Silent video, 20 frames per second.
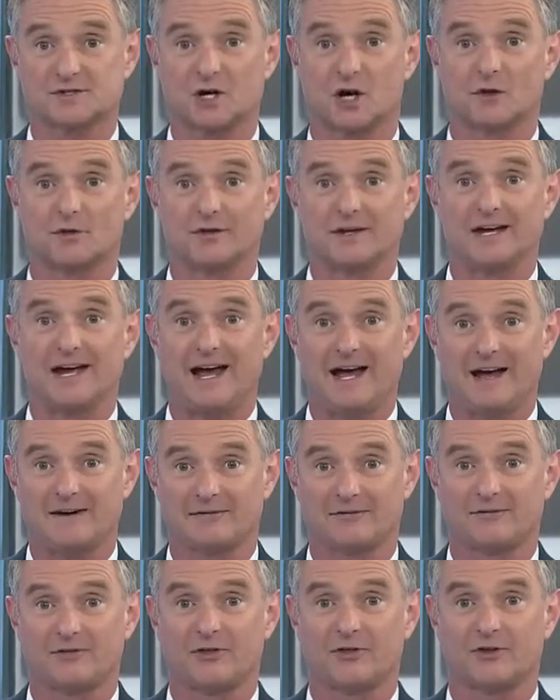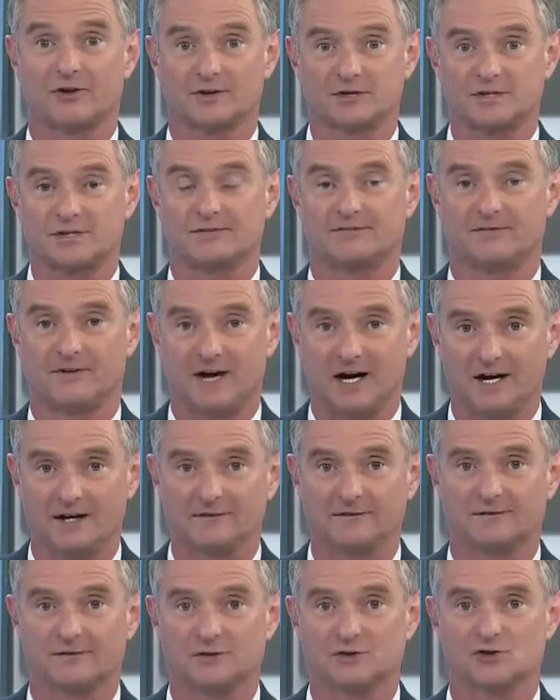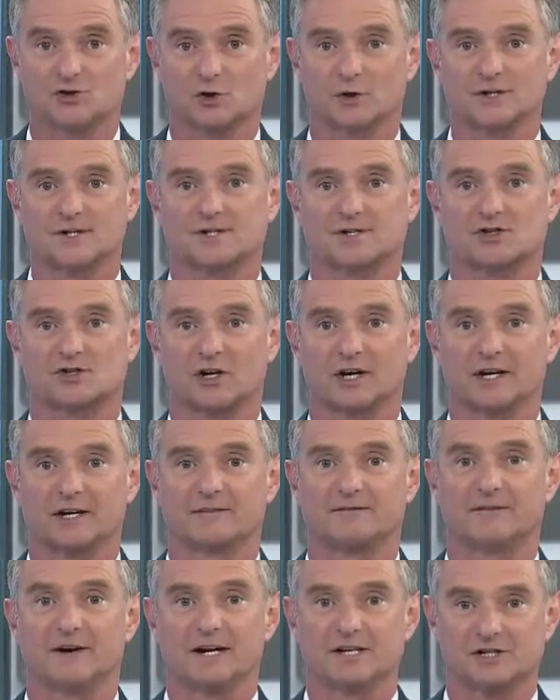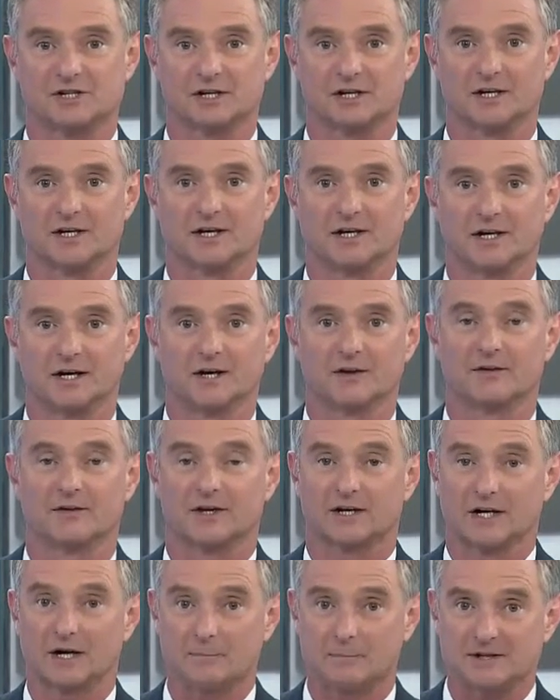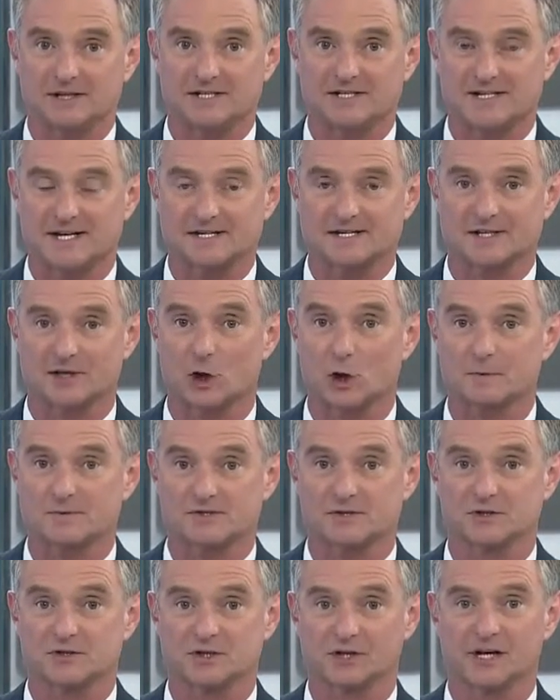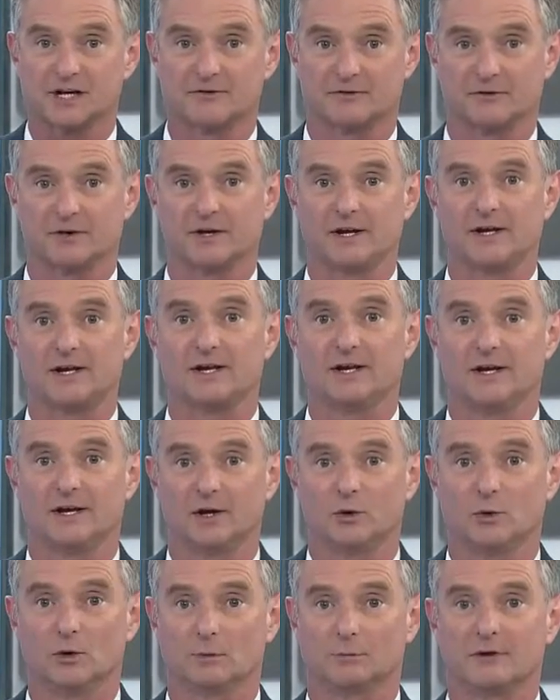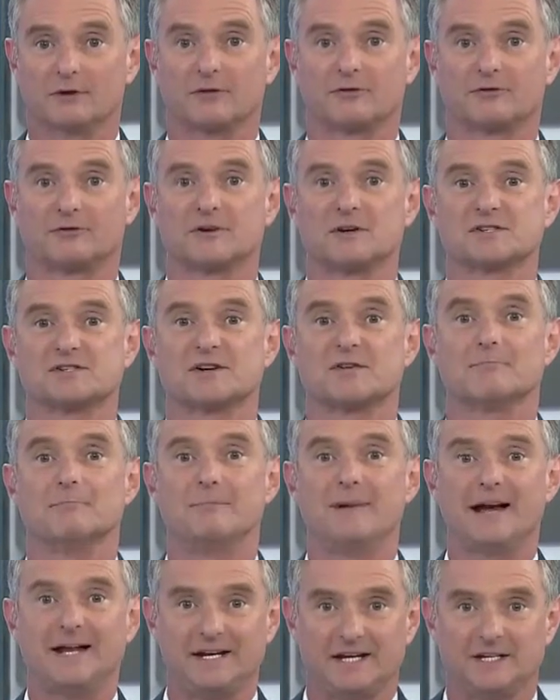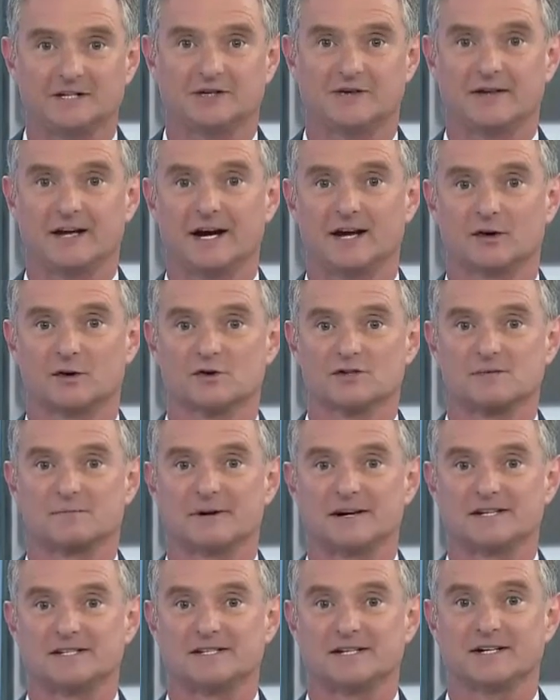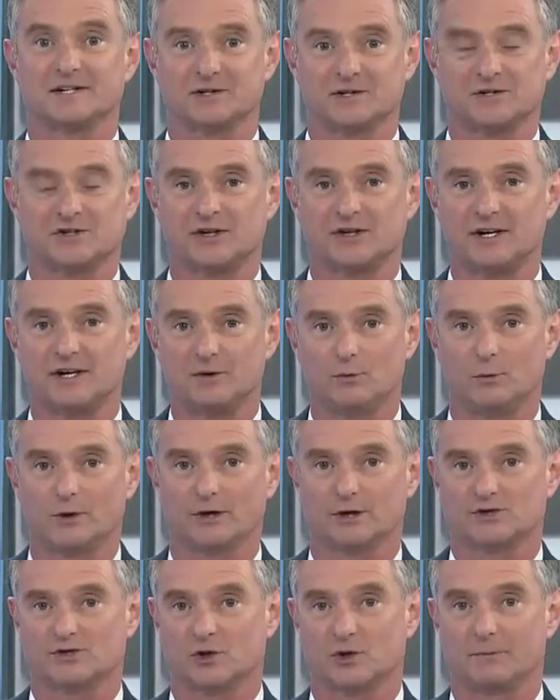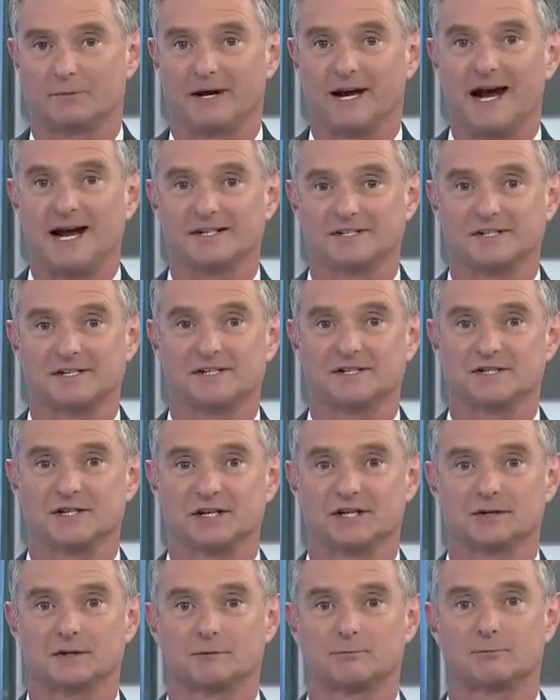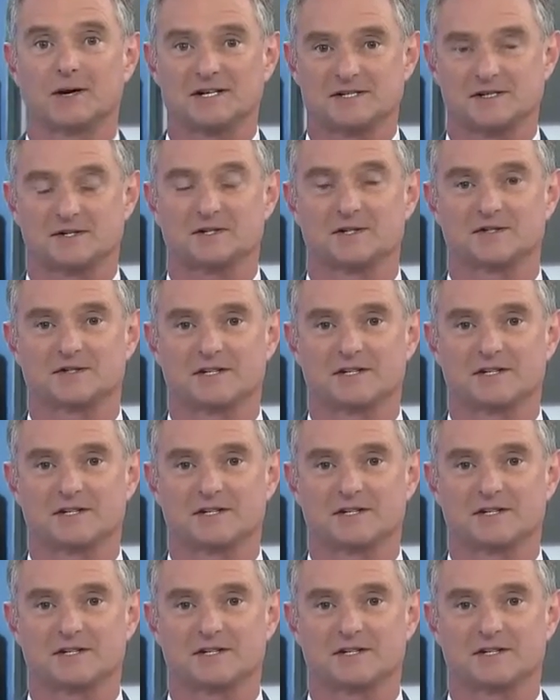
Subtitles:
on the F-35 Joint Strike Fighter. The company says it hopes the delivery will be the first of many to the aerospace industry. We are joined by Anthony Dutton, President